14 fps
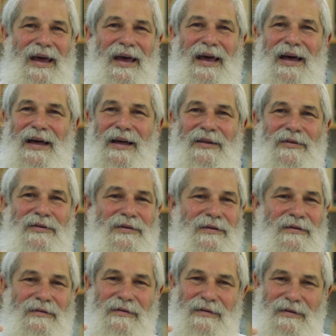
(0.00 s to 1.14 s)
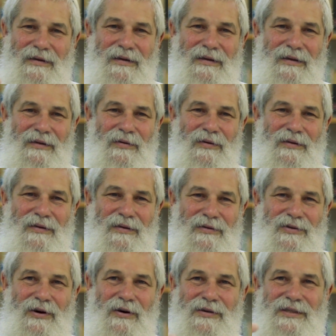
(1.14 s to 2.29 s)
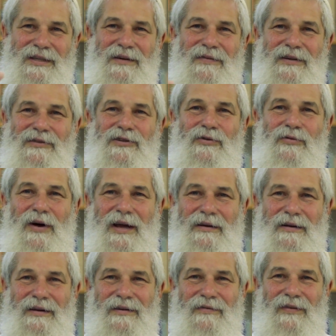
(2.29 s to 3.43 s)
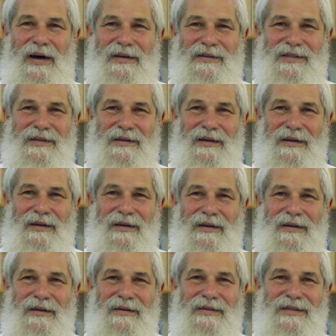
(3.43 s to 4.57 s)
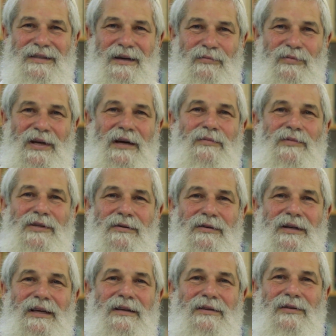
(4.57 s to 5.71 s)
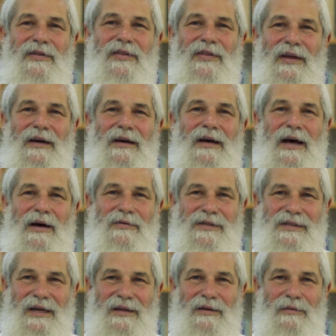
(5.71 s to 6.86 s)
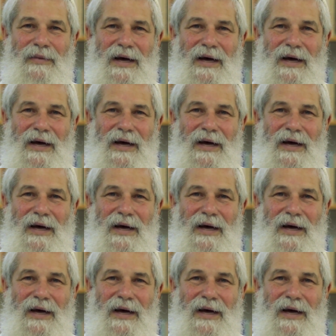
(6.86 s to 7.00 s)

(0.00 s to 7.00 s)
And the Torah is giving us great advice. Sometimes you need to think outside the